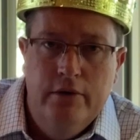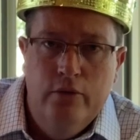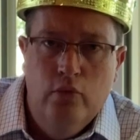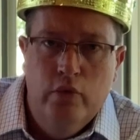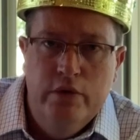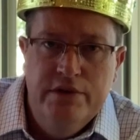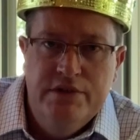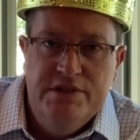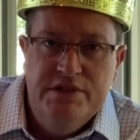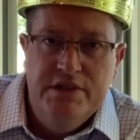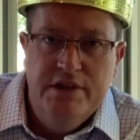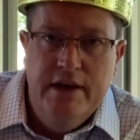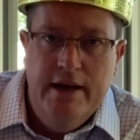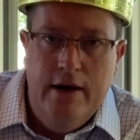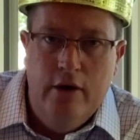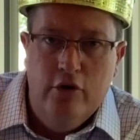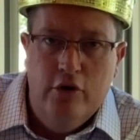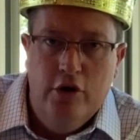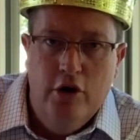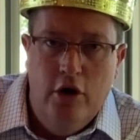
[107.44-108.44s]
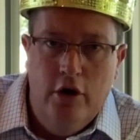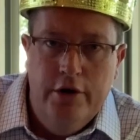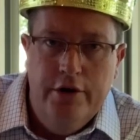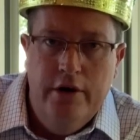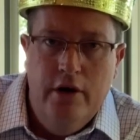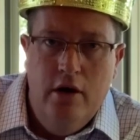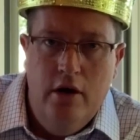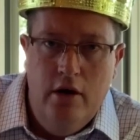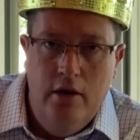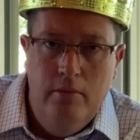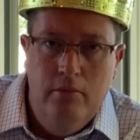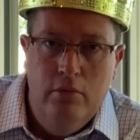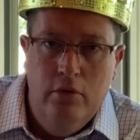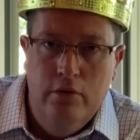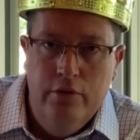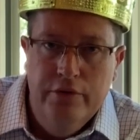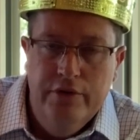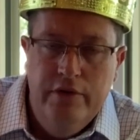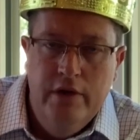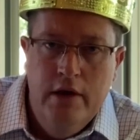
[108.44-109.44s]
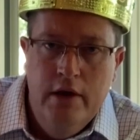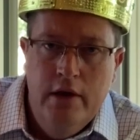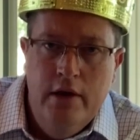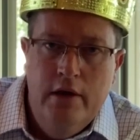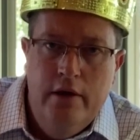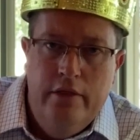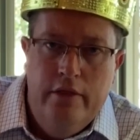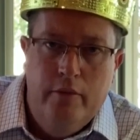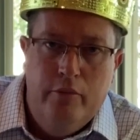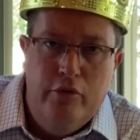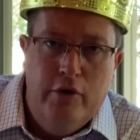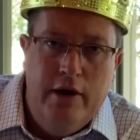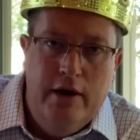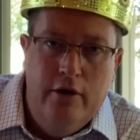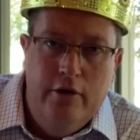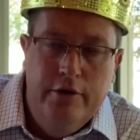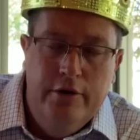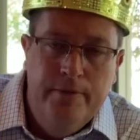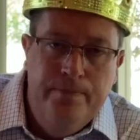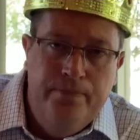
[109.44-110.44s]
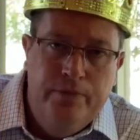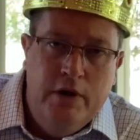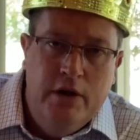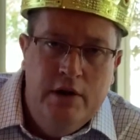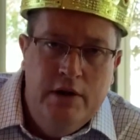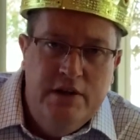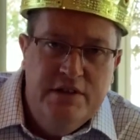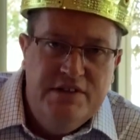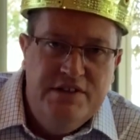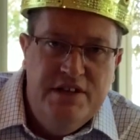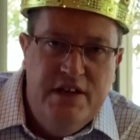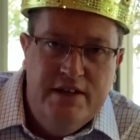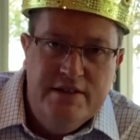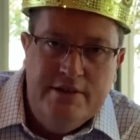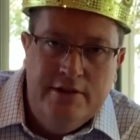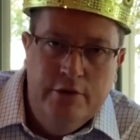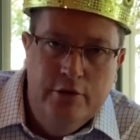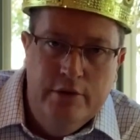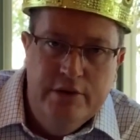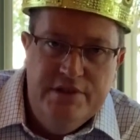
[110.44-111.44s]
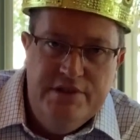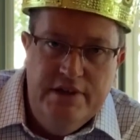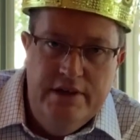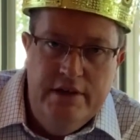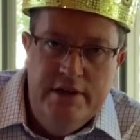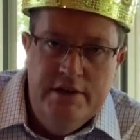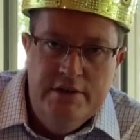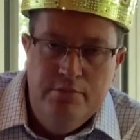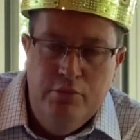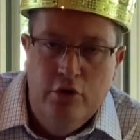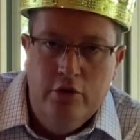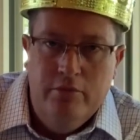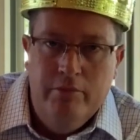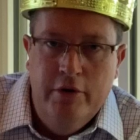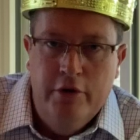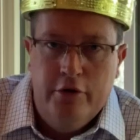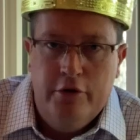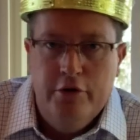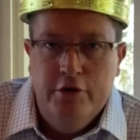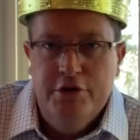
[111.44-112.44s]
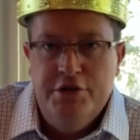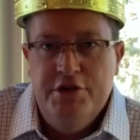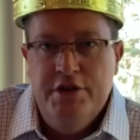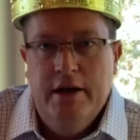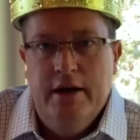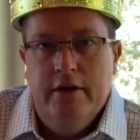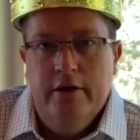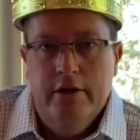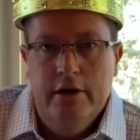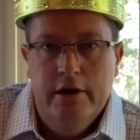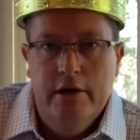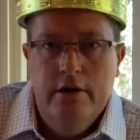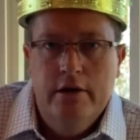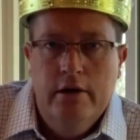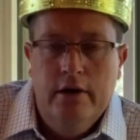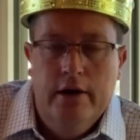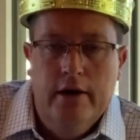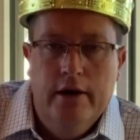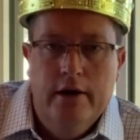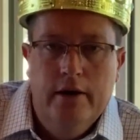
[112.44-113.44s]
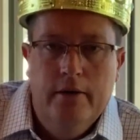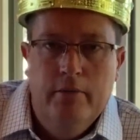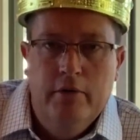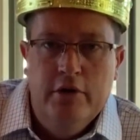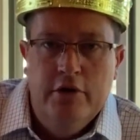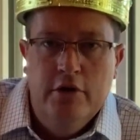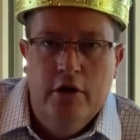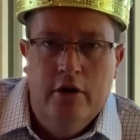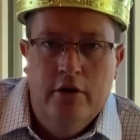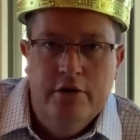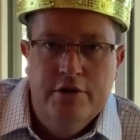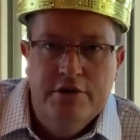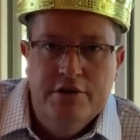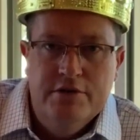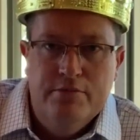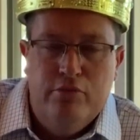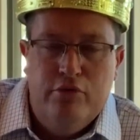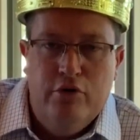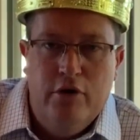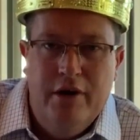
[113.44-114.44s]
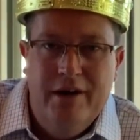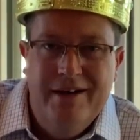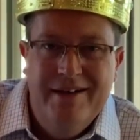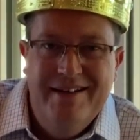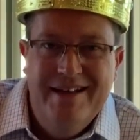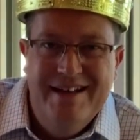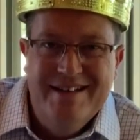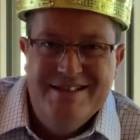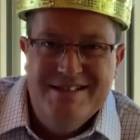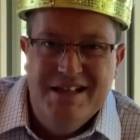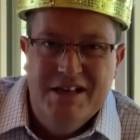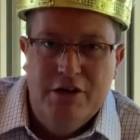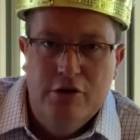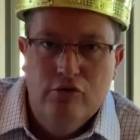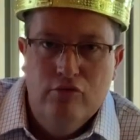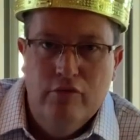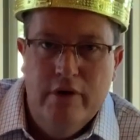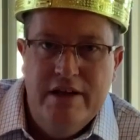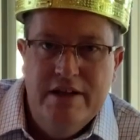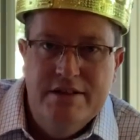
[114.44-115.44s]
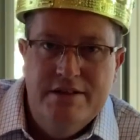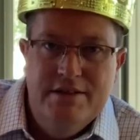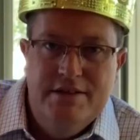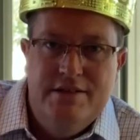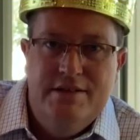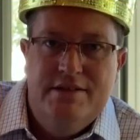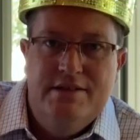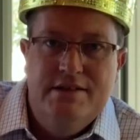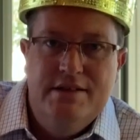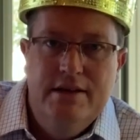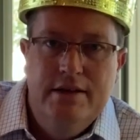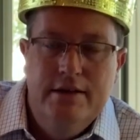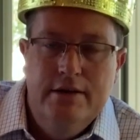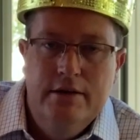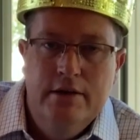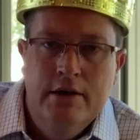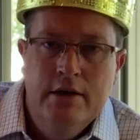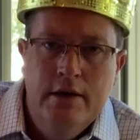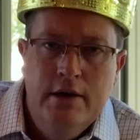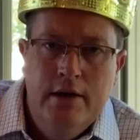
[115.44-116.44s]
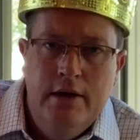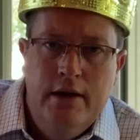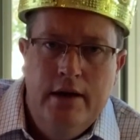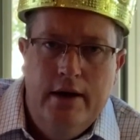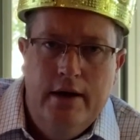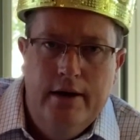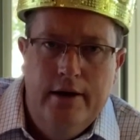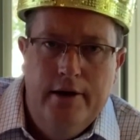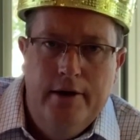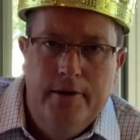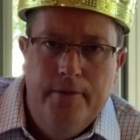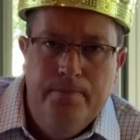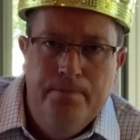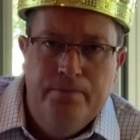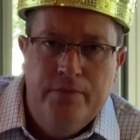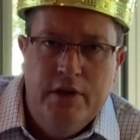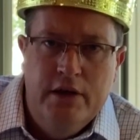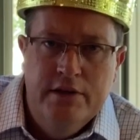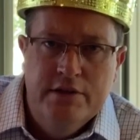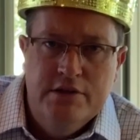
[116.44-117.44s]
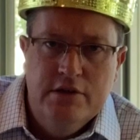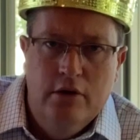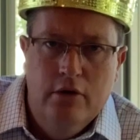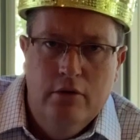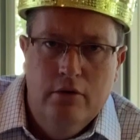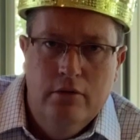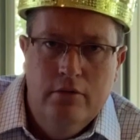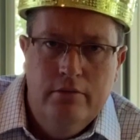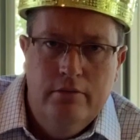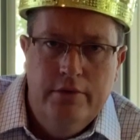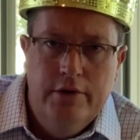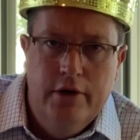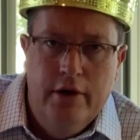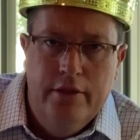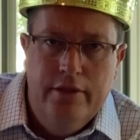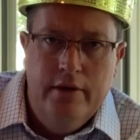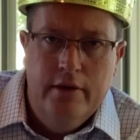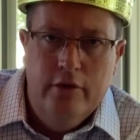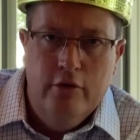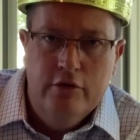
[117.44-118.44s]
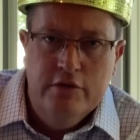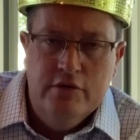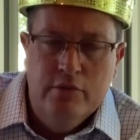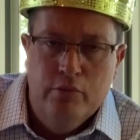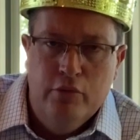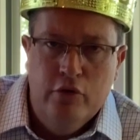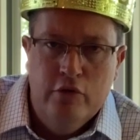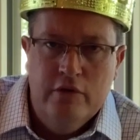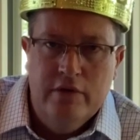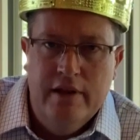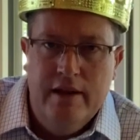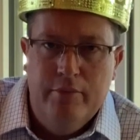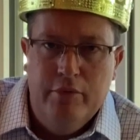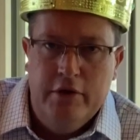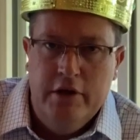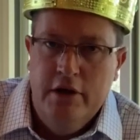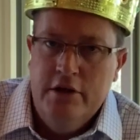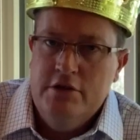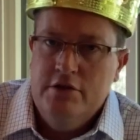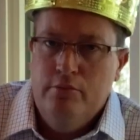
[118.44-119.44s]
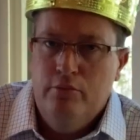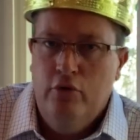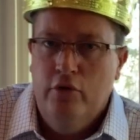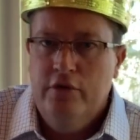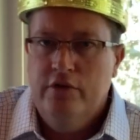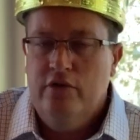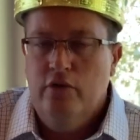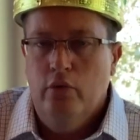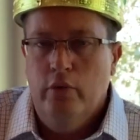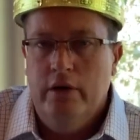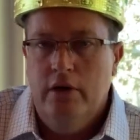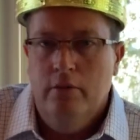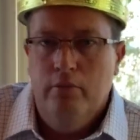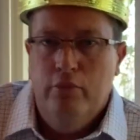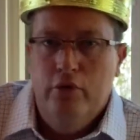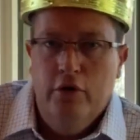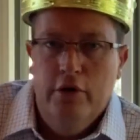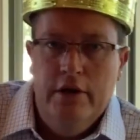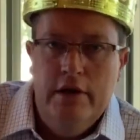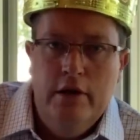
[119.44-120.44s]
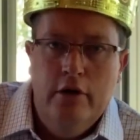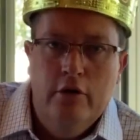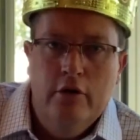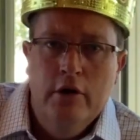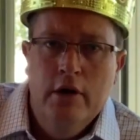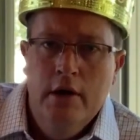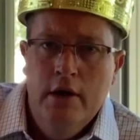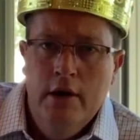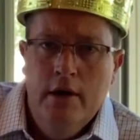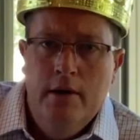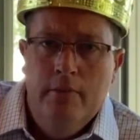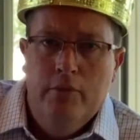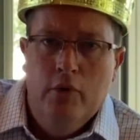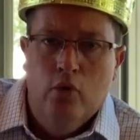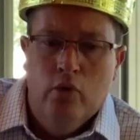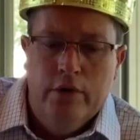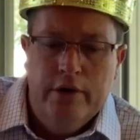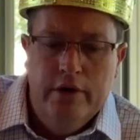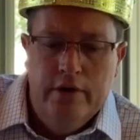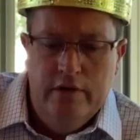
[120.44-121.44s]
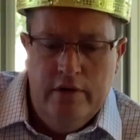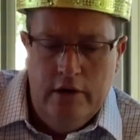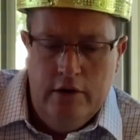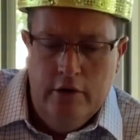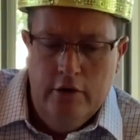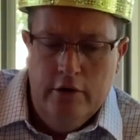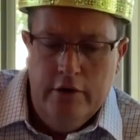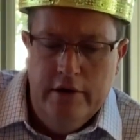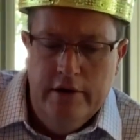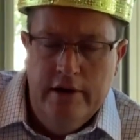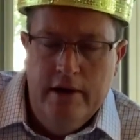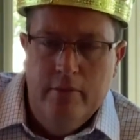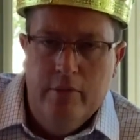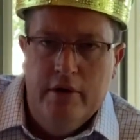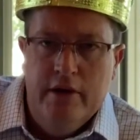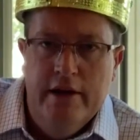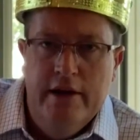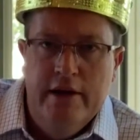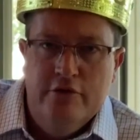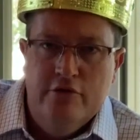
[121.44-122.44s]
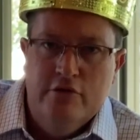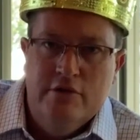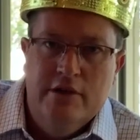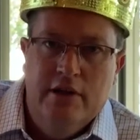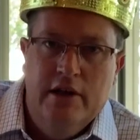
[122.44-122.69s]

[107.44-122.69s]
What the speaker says: we see how God humbles the proud. C.S. Lewis, in his book Mere Christianity, acknowledges pride as the great sin. And so, I think there's some personal application points that we can put here, but we're going to take a look at Nebuchadnezzar's